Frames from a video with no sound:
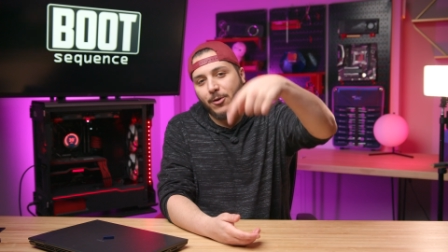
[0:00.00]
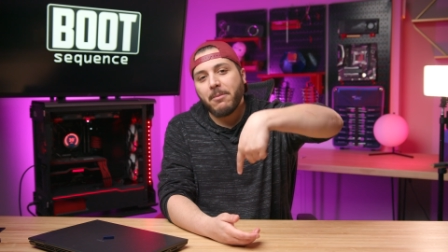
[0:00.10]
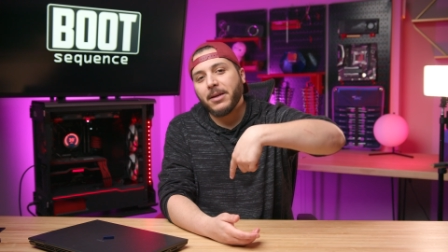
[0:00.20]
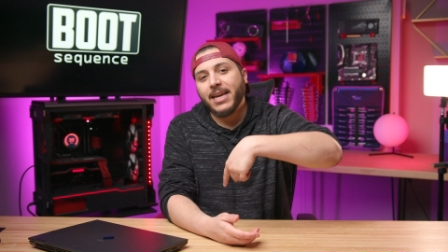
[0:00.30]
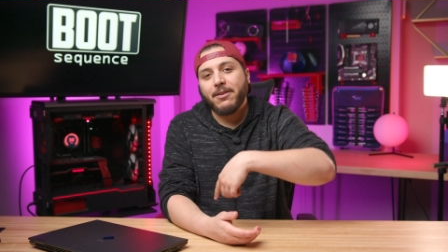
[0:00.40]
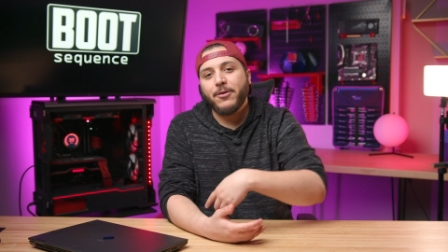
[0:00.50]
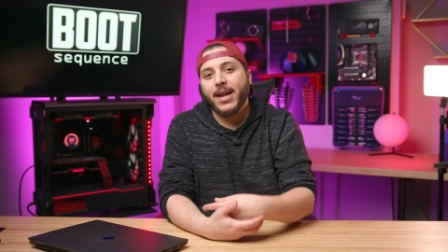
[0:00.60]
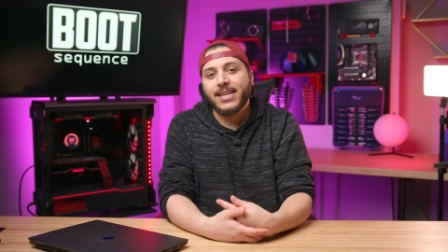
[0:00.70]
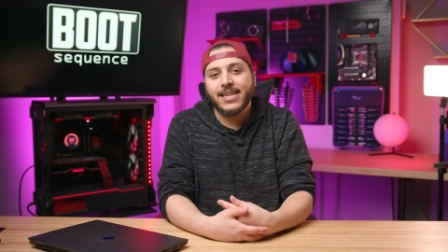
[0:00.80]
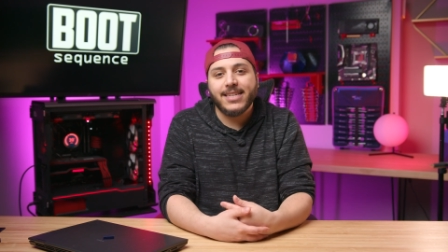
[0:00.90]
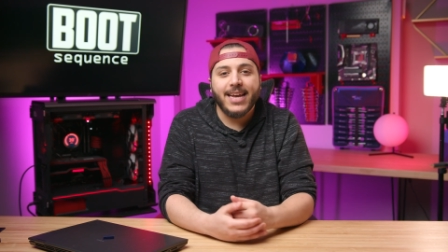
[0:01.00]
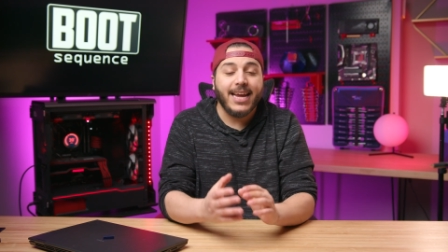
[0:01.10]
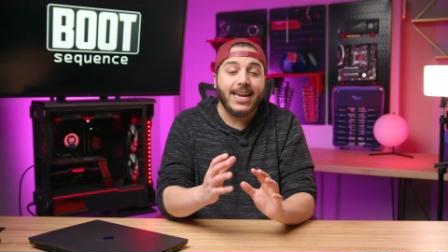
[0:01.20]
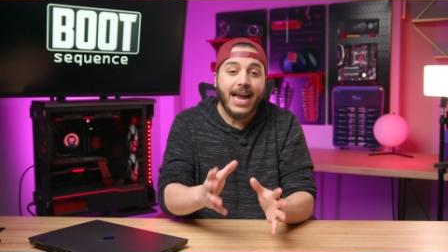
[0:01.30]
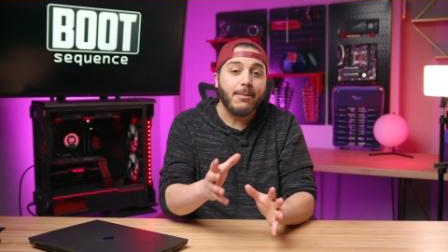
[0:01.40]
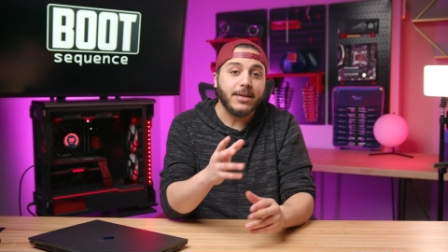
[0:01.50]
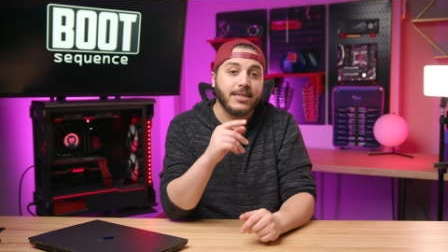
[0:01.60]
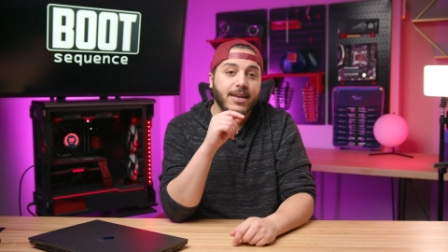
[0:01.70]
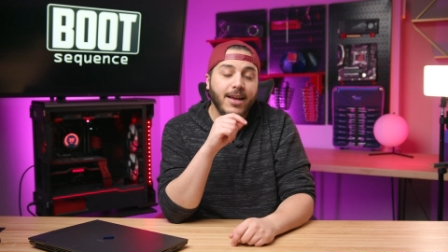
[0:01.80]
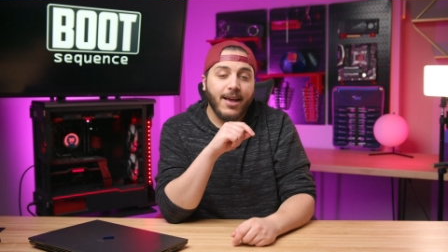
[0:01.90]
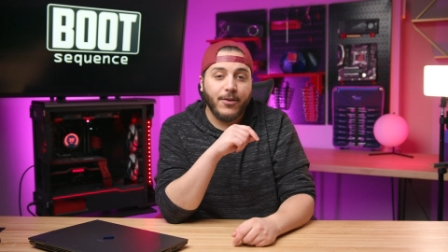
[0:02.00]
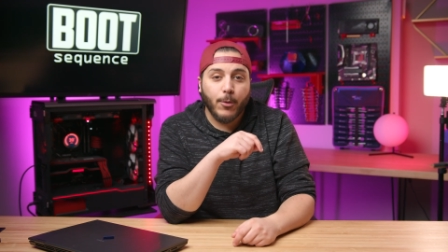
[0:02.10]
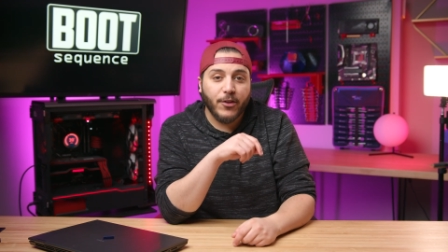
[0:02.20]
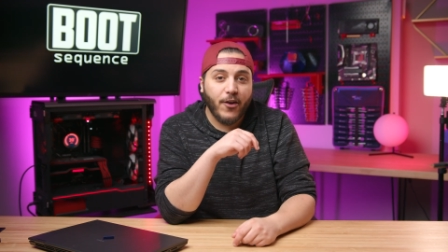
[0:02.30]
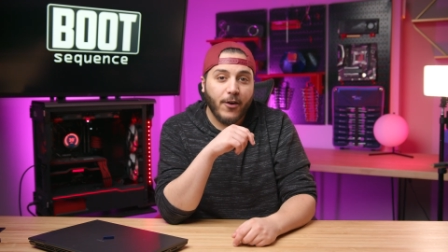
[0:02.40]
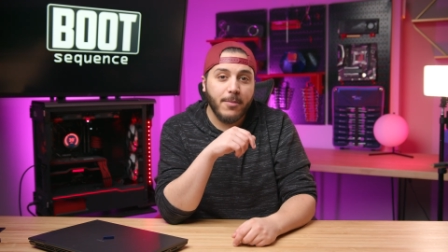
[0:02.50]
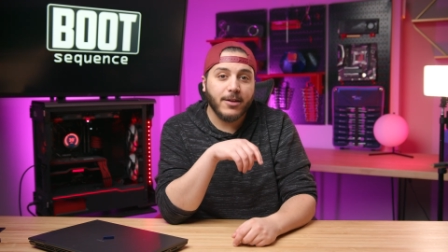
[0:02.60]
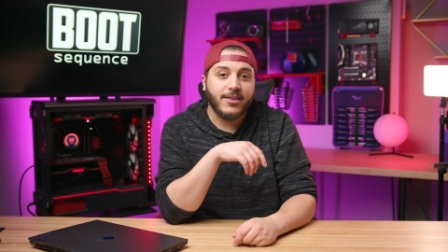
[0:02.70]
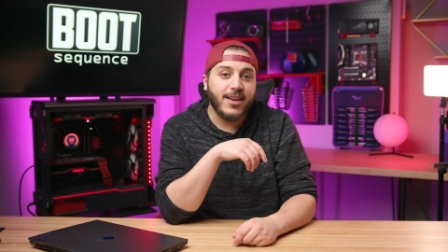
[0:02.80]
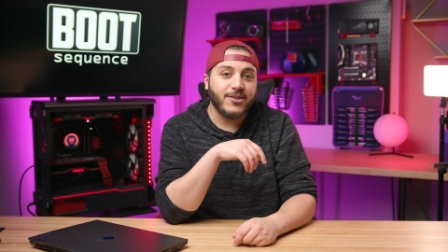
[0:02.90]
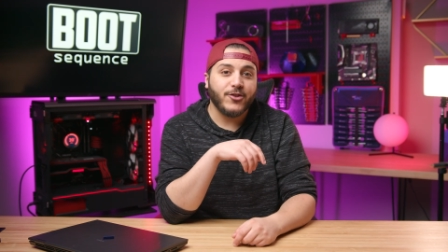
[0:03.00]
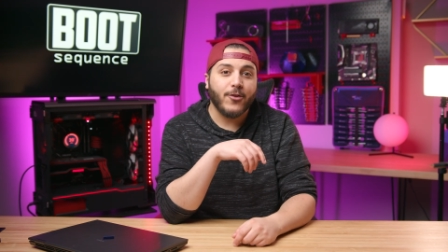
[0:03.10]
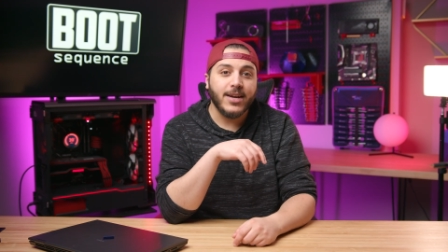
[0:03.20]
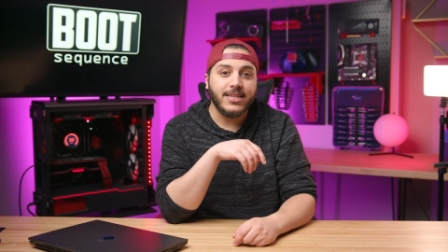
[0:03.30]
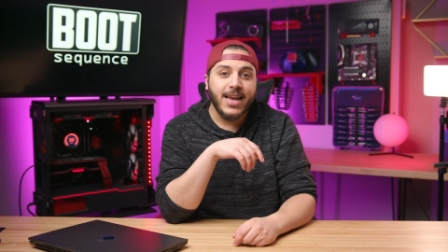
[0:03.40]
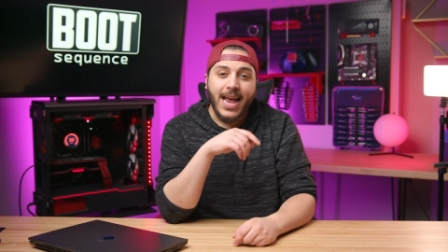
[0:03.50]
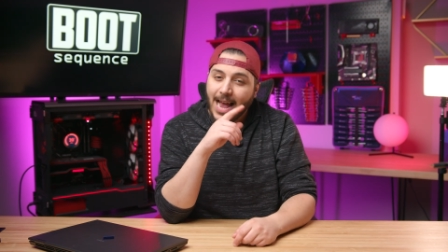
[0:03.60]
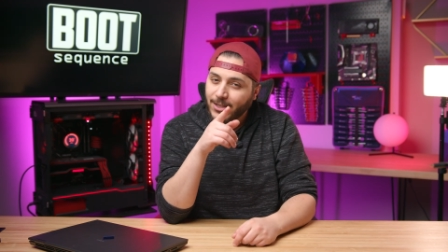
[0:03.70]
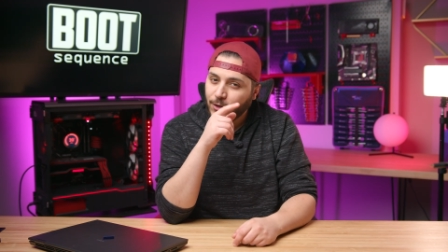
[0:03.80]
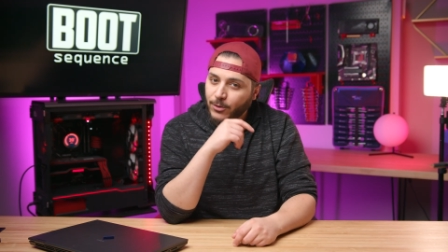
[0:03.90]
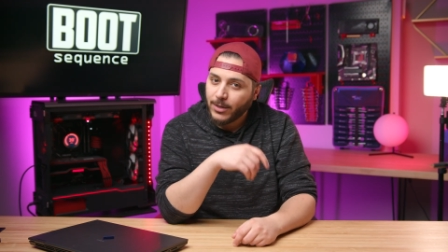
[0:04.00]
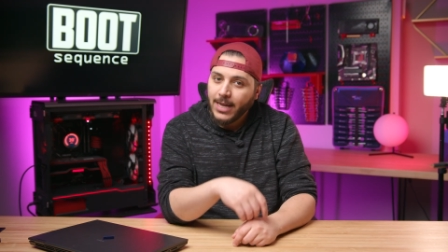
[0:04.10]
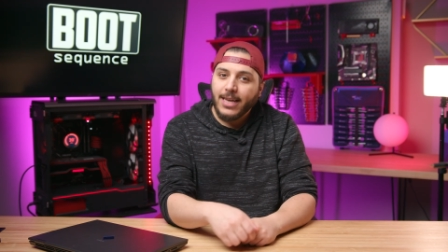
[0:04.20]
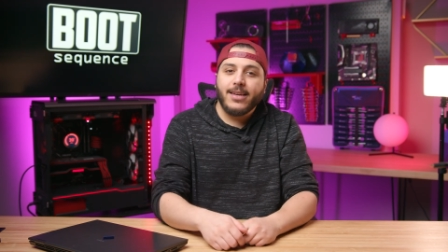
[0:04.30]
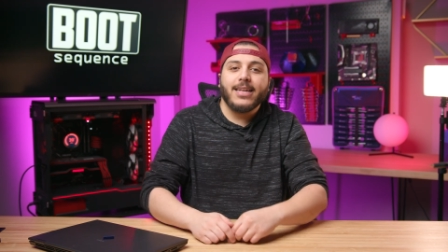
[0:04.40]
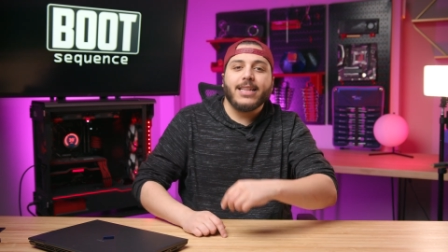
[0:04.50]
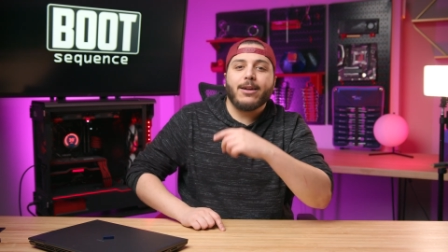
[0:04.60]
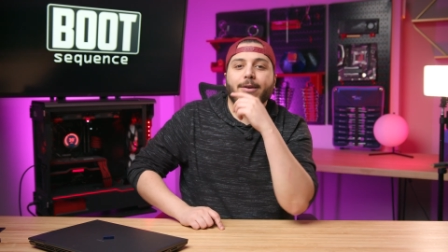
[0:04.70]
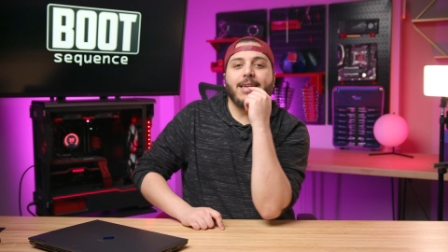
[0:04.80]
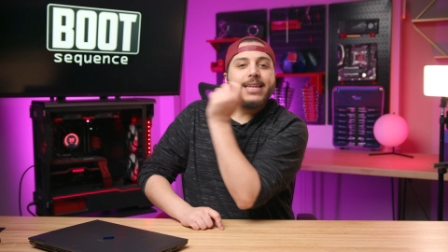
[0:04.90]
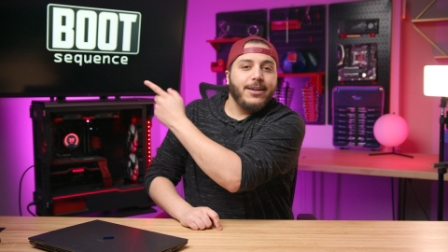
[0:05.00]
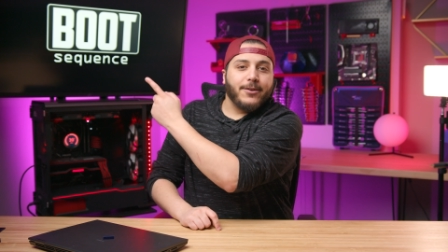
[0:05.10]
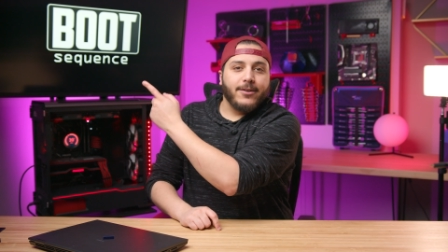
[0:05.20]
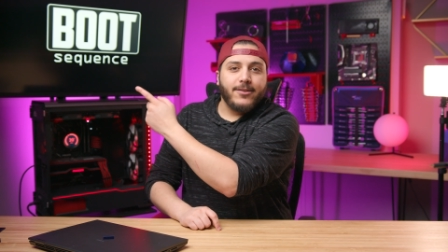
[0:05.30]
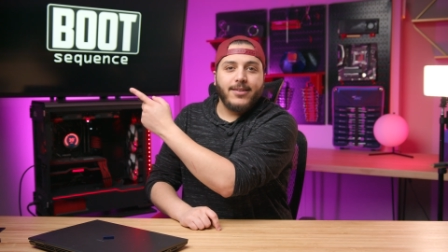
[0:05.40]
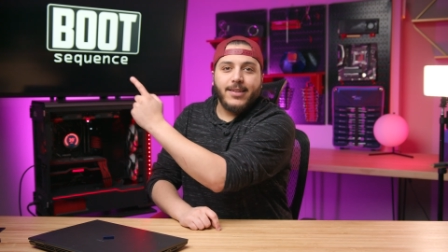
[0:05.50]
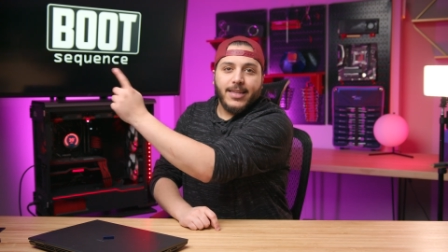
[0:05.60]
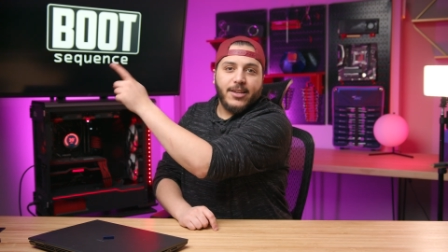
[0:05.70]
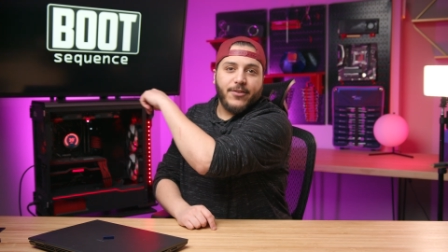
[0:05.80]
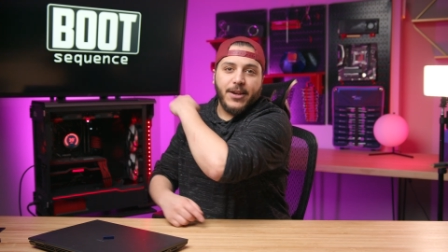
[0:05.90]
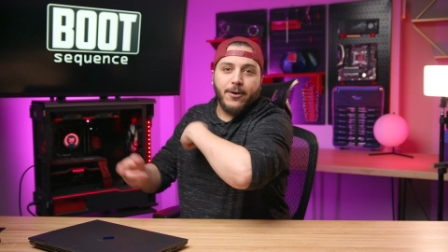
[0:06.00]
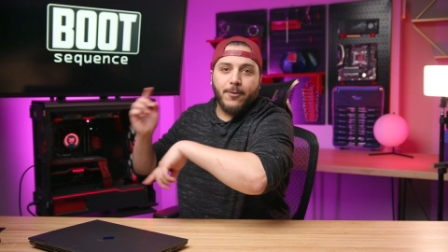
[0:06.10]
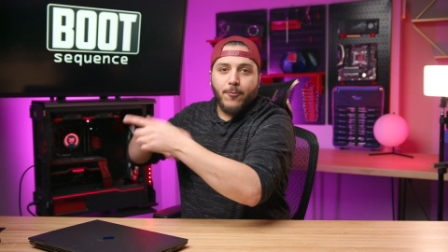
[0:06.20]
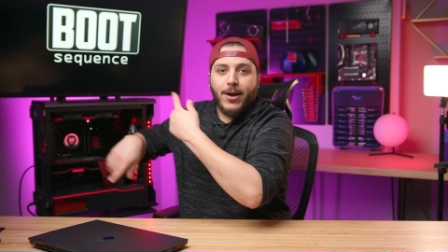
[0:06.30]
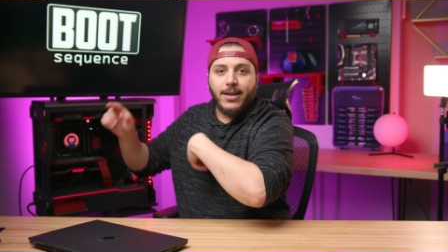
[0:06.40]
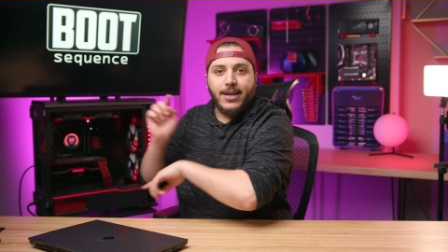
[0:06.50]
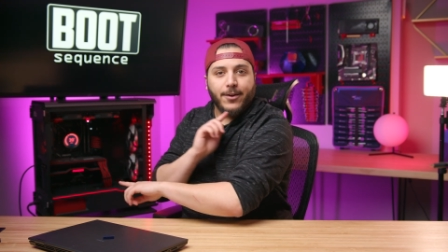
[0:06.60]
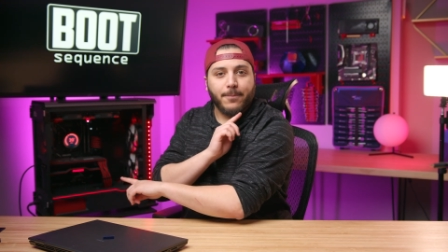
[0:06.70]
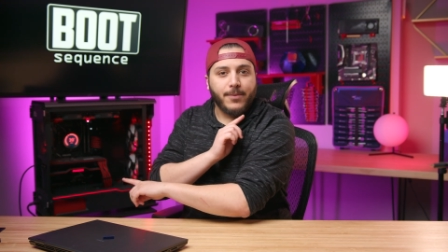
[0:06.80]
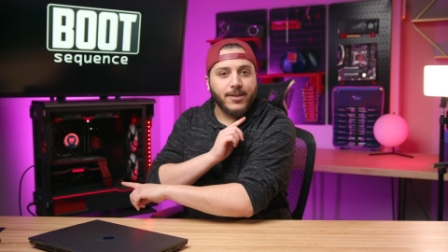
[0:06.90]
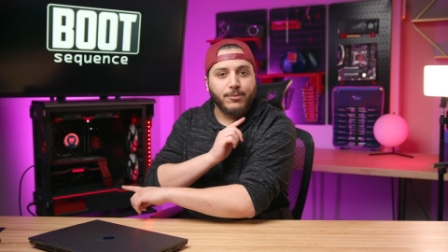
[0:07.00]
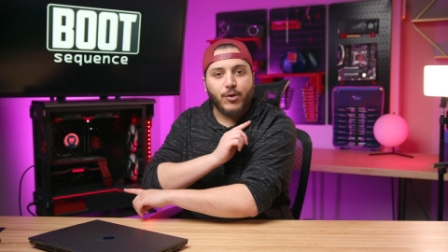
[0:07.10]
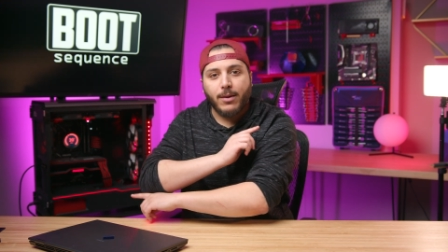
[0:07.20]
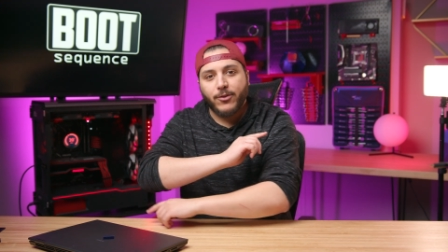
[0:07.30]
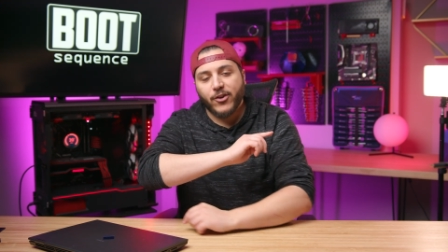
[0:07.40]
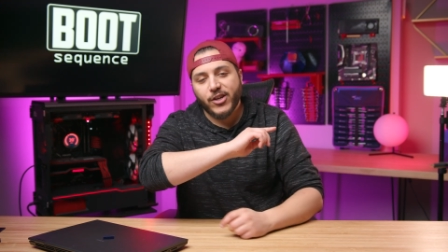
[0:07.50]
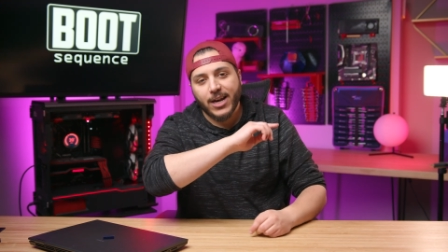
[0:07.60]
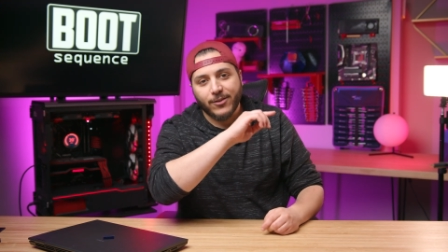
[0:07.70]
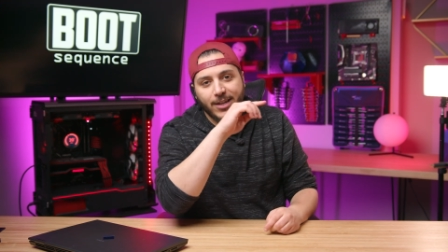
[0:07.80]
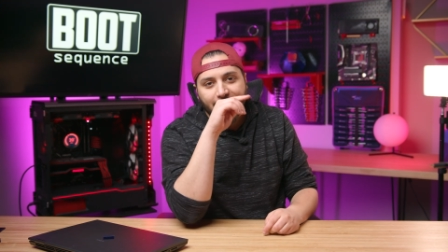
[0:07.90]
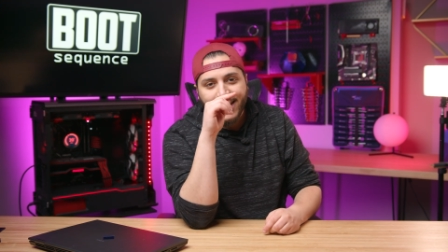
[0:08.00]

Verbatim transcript: Drop a like if you liked it, a comment if you want to talk about today's stories. As usual, you can click right here to see the latest video, right here to subscribe to the channel.